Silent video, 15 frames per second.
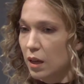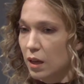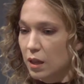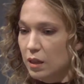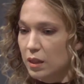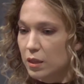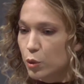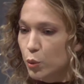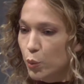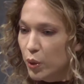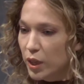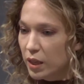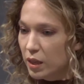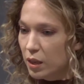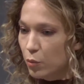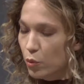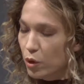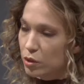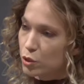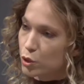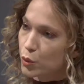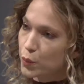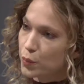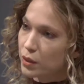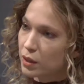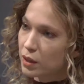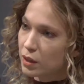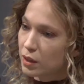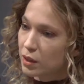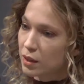that we want to
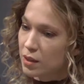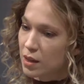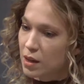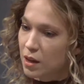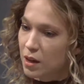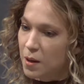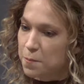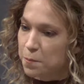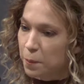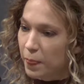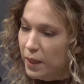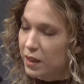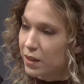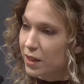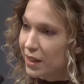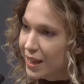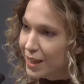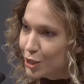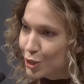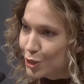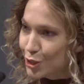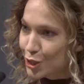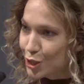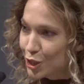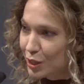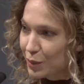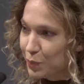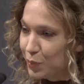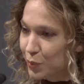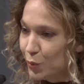be in a
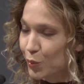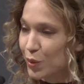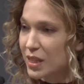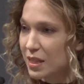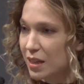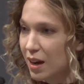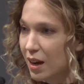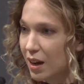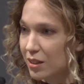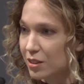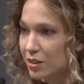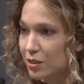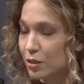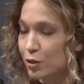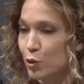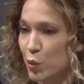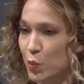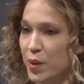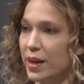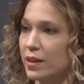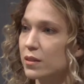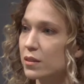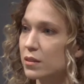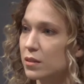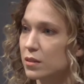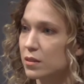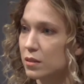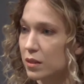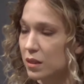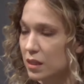relationship with the other no
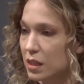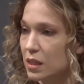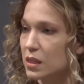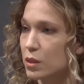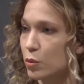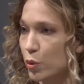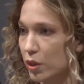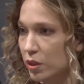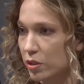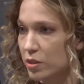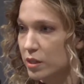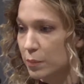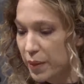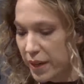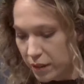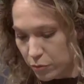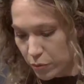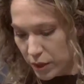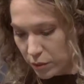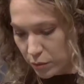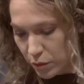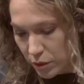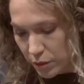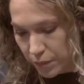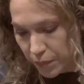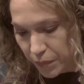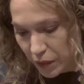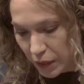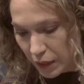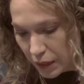matter his or her background.
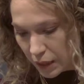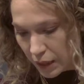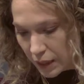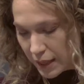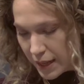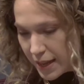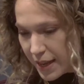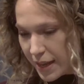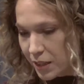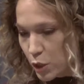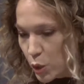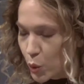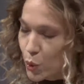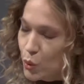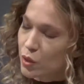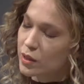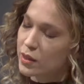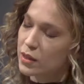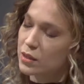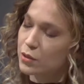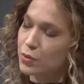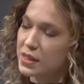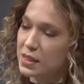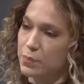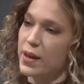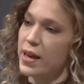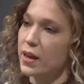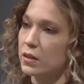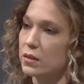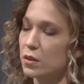And only
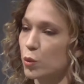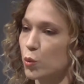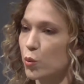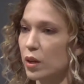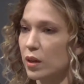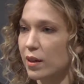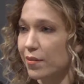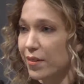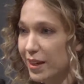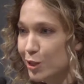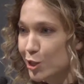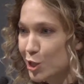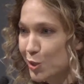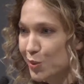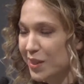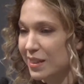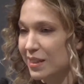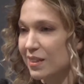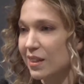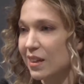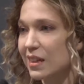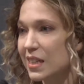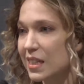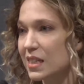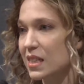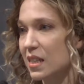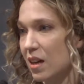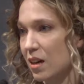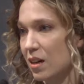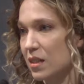respect will eventually lead
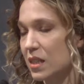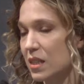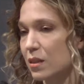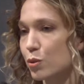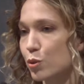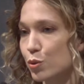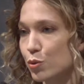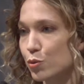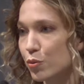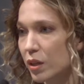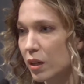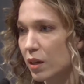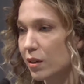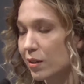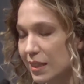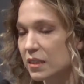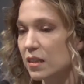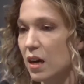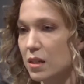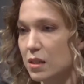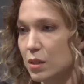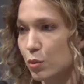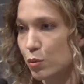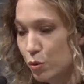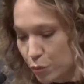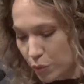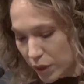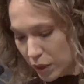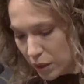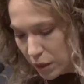us to the
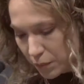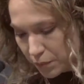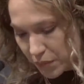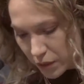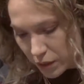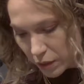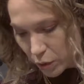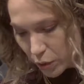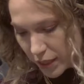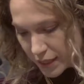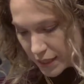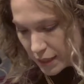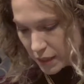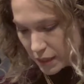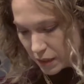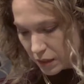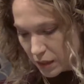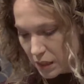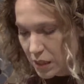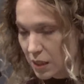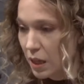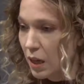real coexistence,